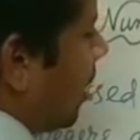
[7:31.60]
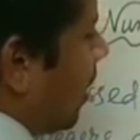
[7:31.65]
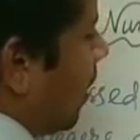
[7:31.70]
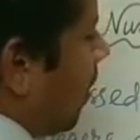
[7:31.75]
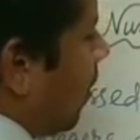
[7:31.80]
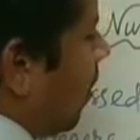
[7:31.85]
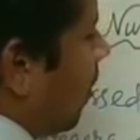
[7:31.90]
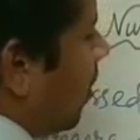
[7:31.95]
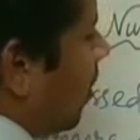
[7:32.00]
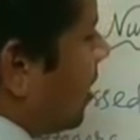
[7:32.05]

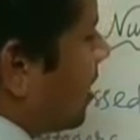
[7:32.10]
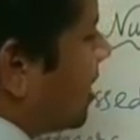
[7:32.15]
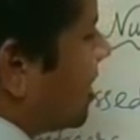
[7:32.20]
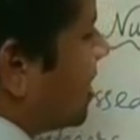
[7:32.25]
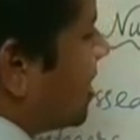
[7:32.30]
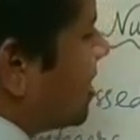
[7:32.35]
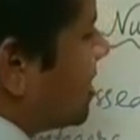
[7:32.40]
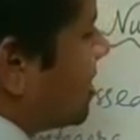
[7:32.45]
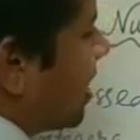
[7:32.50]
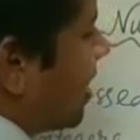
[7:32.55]
All
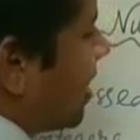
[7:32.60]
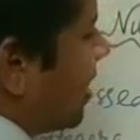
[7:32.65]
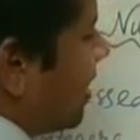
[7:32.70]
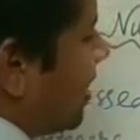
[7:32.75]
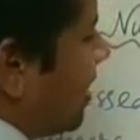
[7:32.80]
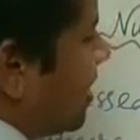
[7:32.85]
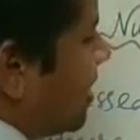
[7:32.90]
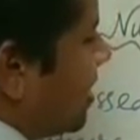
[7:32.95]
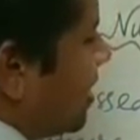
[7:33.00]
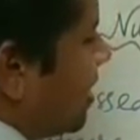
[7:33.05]
these are
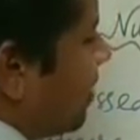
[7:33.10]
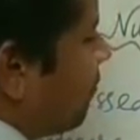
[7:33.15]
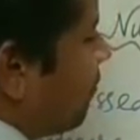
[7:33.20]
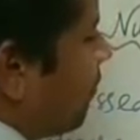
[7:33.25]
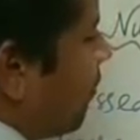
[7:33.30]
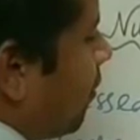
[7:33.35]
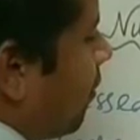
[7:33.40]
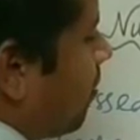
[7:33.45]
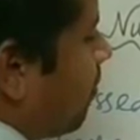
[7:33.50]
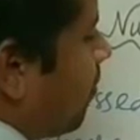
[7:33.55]
in the
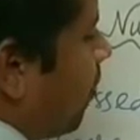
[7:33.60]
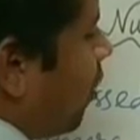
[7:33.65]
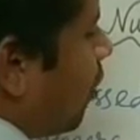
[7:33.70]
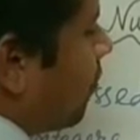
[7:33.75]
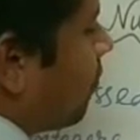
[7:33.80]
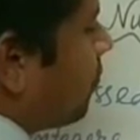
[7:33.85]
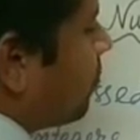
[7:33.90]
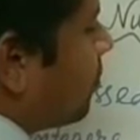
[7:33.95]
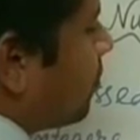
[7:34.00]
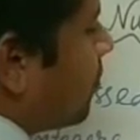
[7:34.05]
form
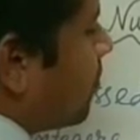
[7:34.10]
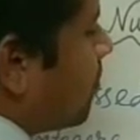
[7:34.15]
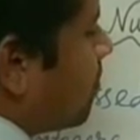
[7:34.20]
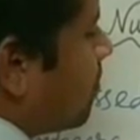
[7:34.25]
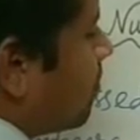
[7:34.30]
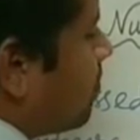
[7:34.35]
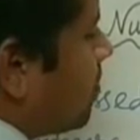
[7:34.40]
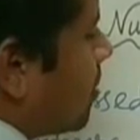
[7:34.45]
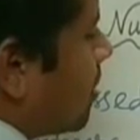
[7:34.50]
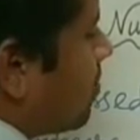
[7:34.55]
of
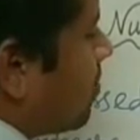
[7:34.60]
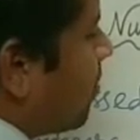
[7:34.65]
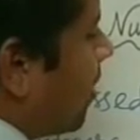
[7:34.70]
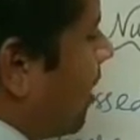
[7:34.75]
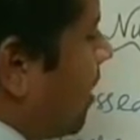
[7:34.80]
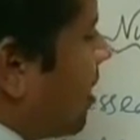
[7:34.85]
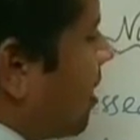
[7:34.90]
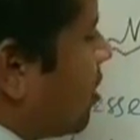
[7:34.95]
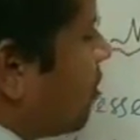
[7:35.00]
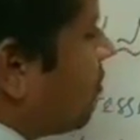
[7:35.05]
P
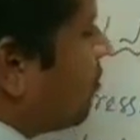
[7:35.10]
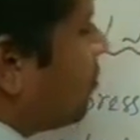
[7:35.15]
by Q